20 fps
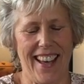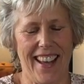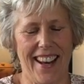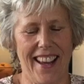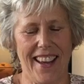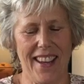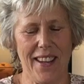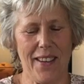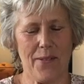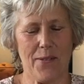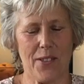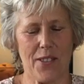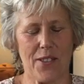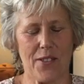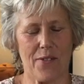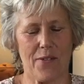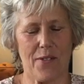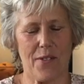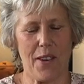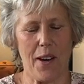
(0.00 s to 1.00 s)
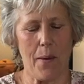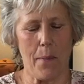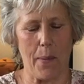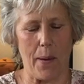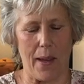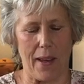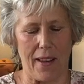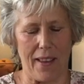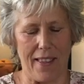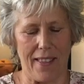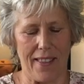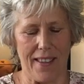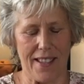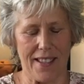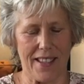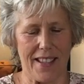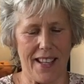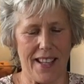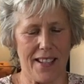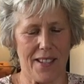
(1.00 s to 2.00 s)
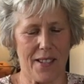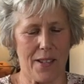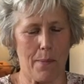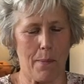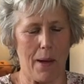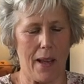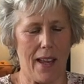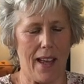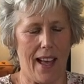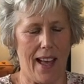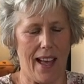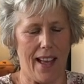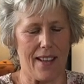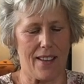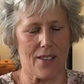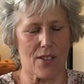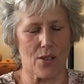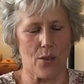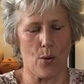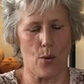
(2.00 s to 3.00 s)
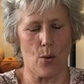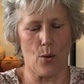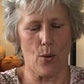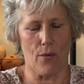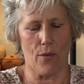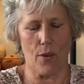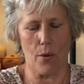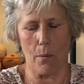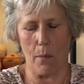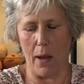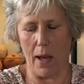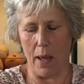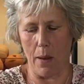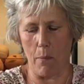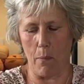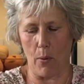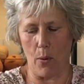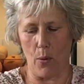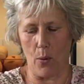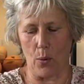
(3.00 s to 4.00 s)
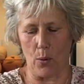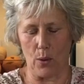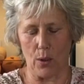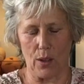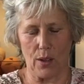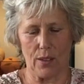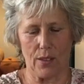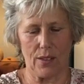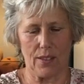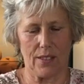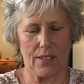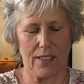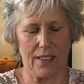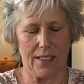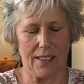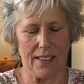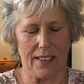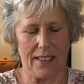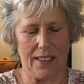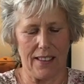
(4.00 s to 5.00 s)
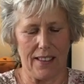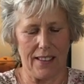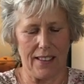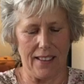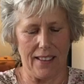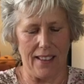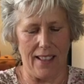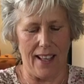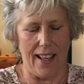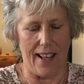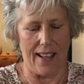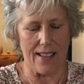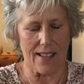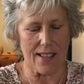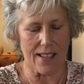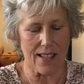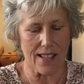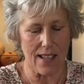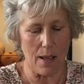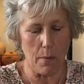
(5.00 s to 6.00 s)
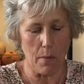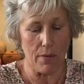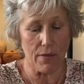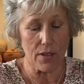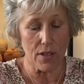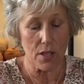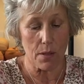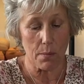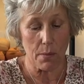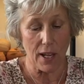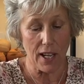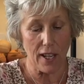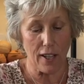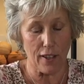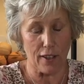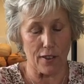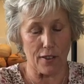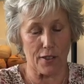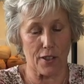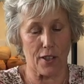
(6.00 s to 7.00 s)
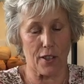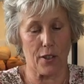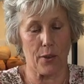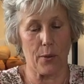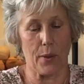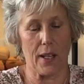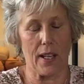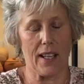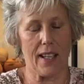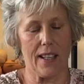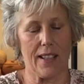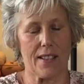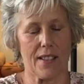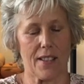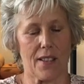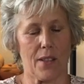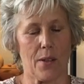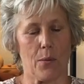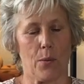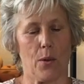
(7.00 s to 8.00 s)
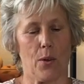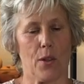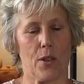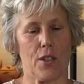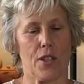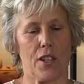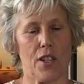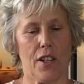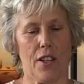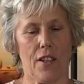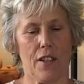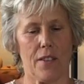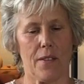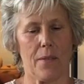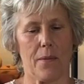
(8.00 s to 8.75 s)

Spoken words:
And I am just rubbing this into my hands over my bowl. And some of the sprinkles are going into the water.